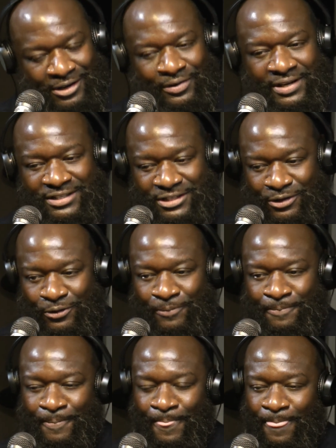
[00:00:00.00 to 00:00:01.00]
And so
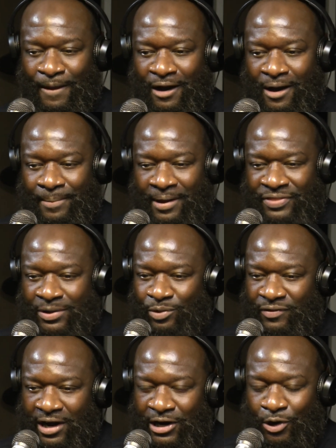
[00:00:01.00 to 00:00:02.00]
I think one
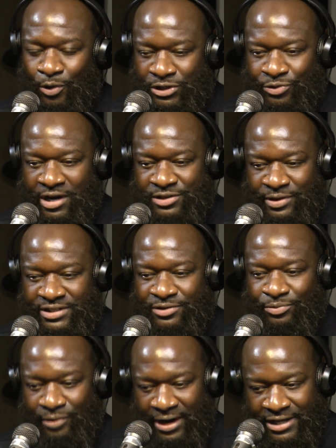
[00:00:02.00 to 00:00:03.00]
of our lowest
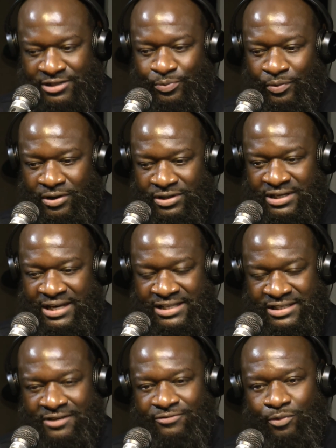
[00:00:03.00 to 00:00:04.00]
graduation rates was less
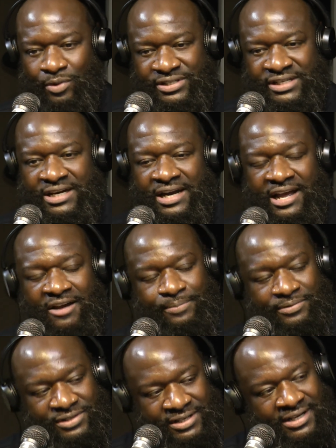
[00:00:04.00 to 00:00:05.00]
than
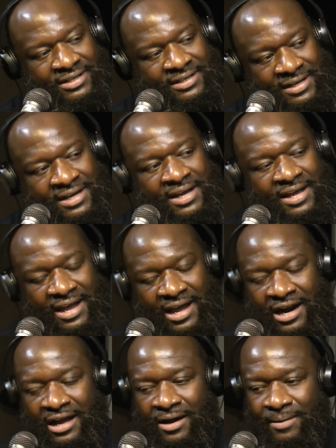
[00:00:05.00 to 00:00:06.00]
14.5%.
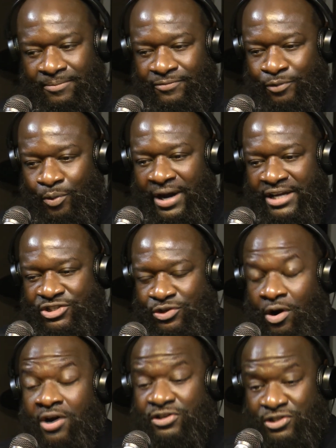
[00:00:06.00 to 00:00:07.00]
And for a
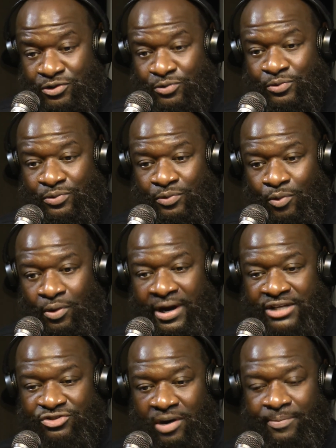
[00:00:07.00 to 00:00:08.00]
charter school or a
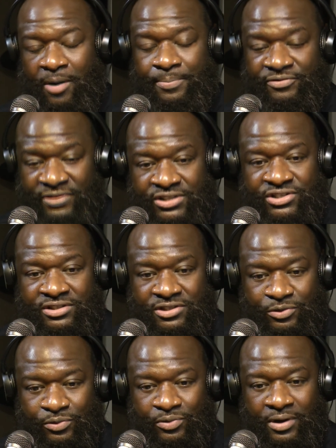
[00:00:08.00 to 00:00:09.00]
dropout prevention
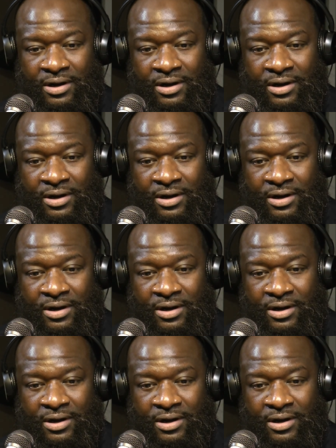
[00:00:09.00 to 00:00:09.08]
school,